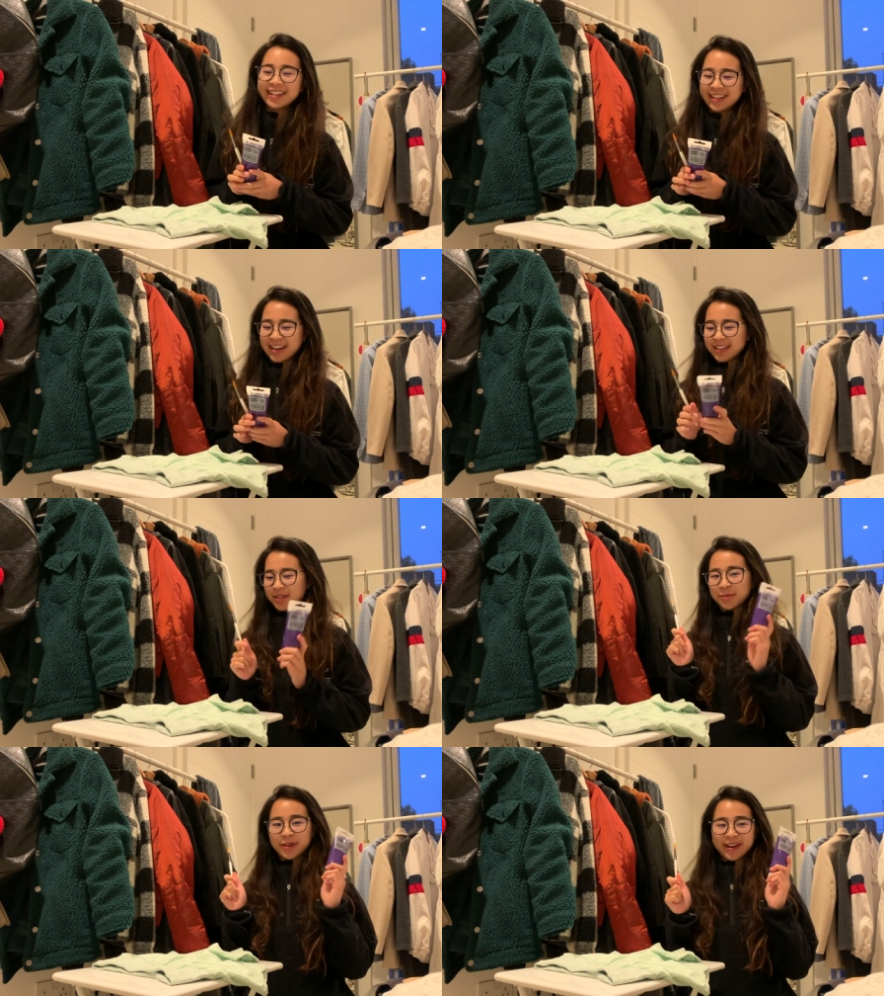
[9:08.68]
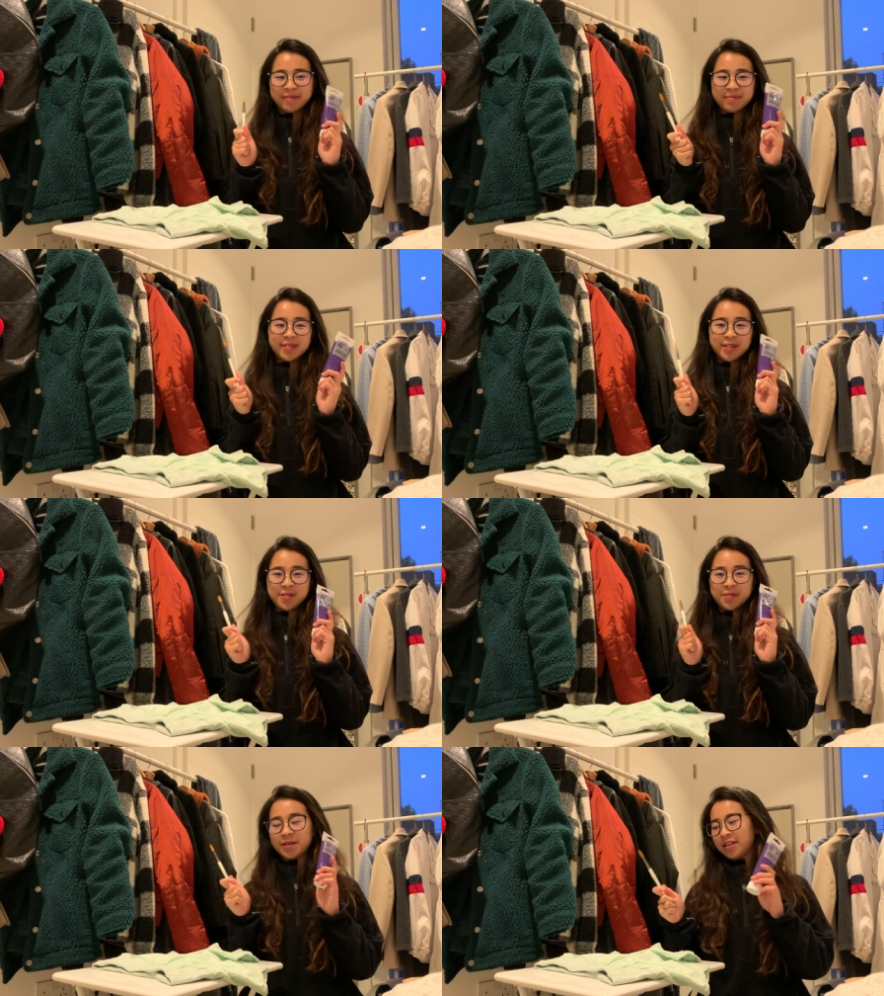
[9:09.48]
guess what I'm
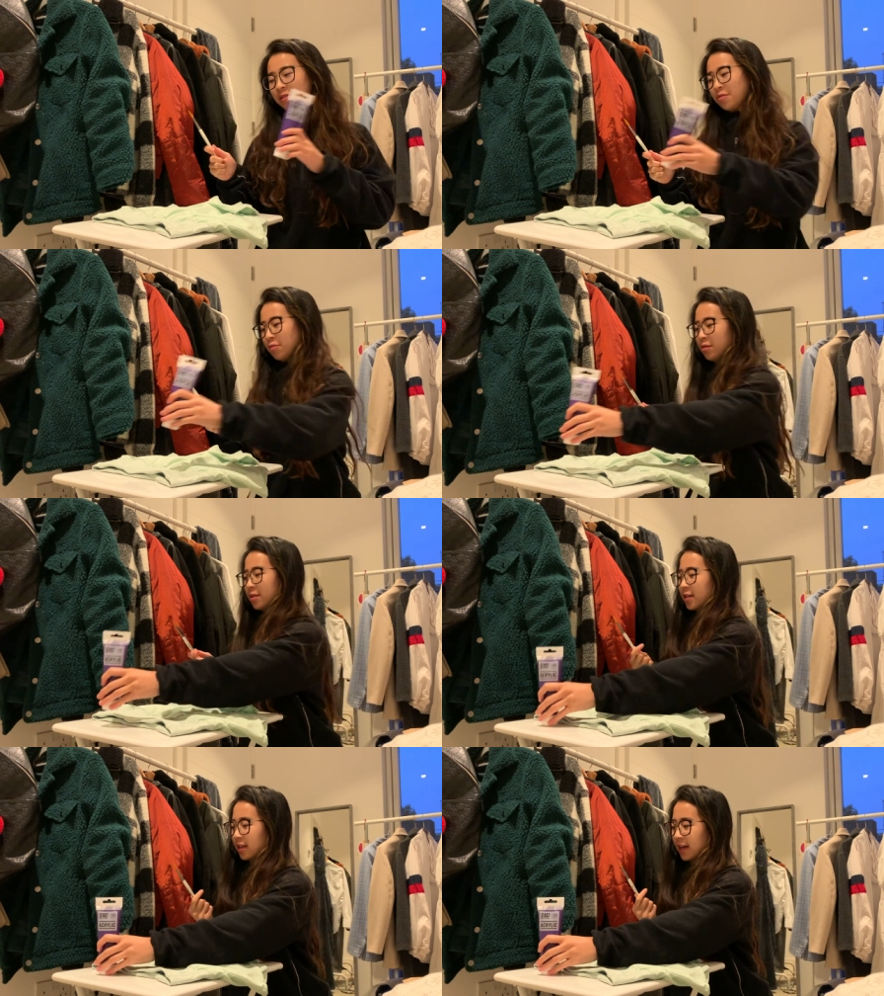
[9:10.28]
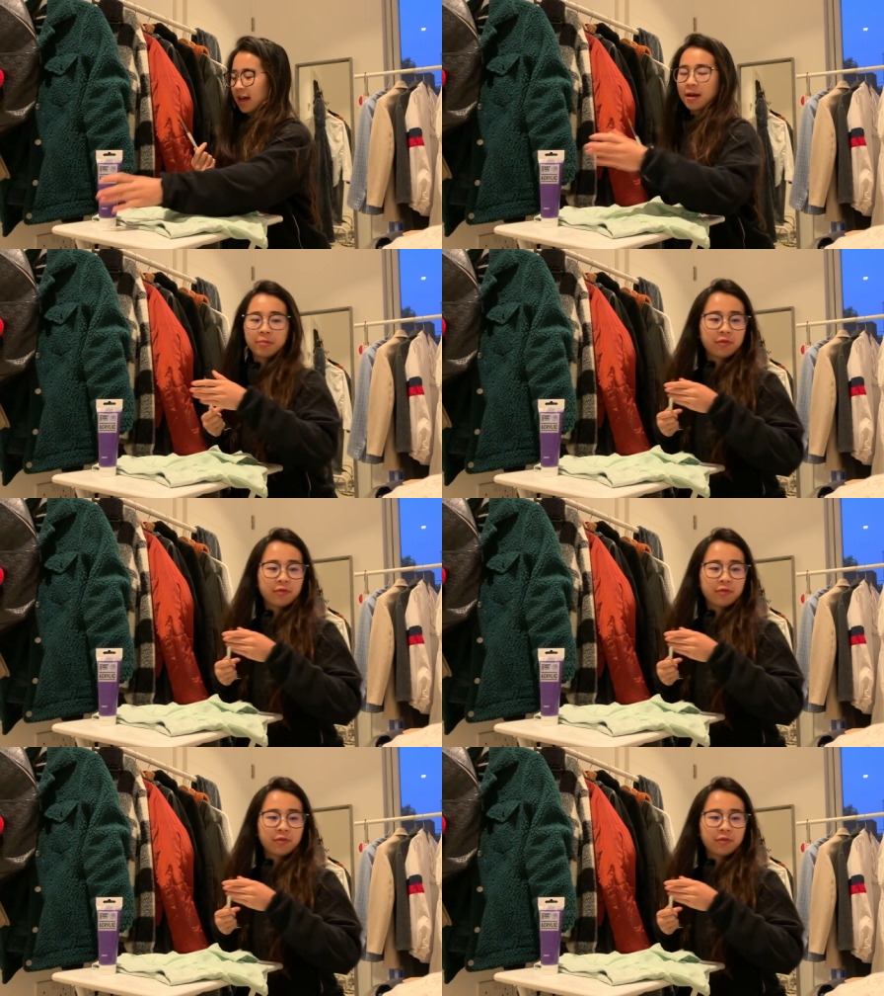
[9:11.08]
doing? Ooh, where's the cap